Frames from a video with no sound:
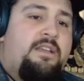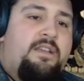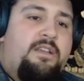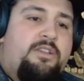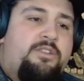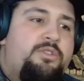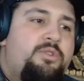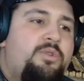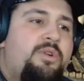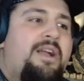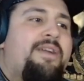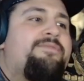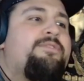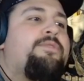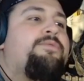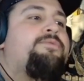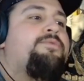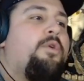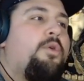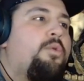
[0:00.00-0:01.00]
You have to
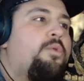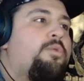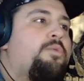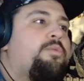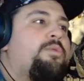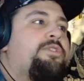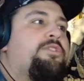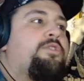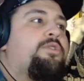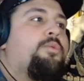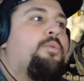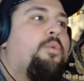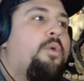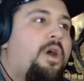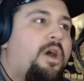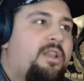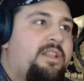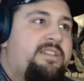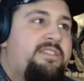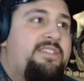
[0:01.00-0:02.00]
vote with your
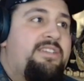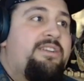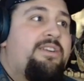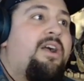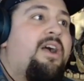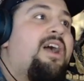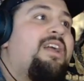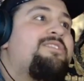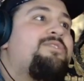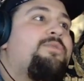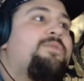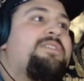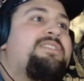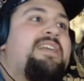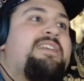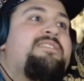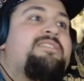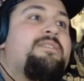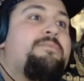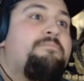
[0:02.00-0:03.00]
wallets here. Hot Toys
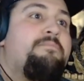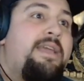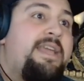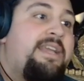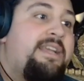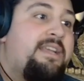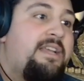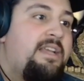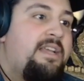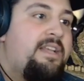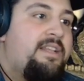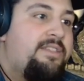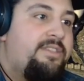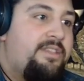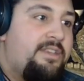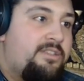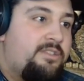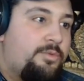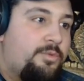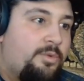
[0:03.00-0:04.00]
has to make
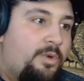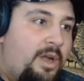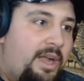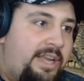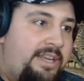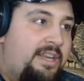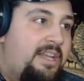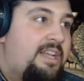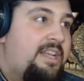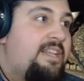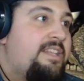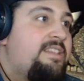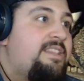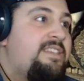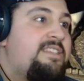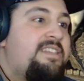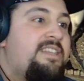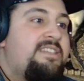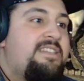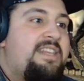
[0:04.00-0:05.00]
this right.
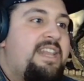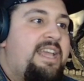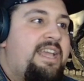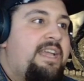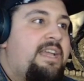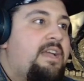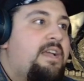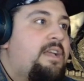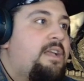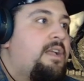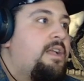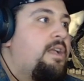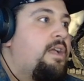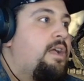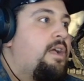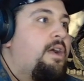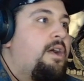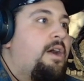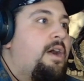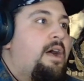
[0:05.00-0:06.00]
This isn't
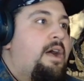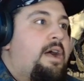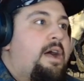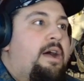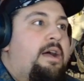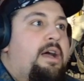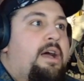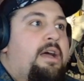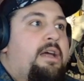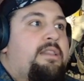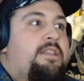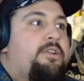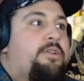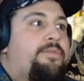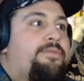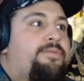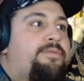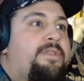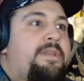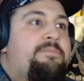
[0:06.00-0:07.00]
a little
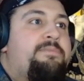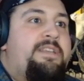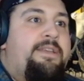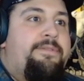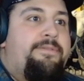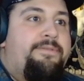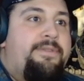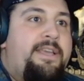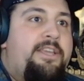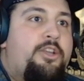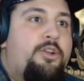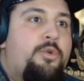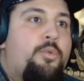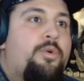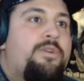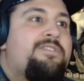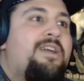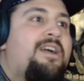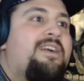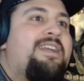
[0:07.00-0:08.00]
flimsy figure.
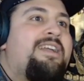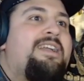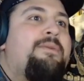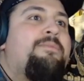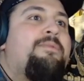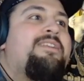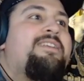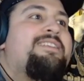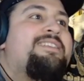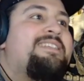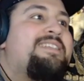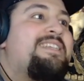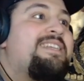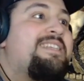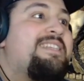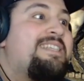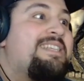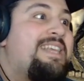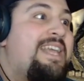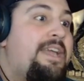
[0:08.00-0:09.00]
We're talking about a
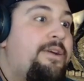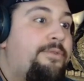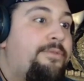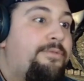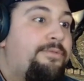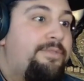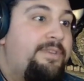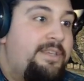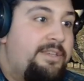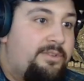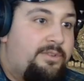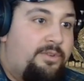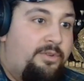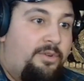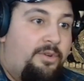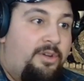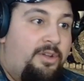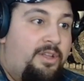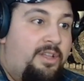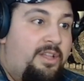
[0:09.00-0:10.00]
6-scale vehicle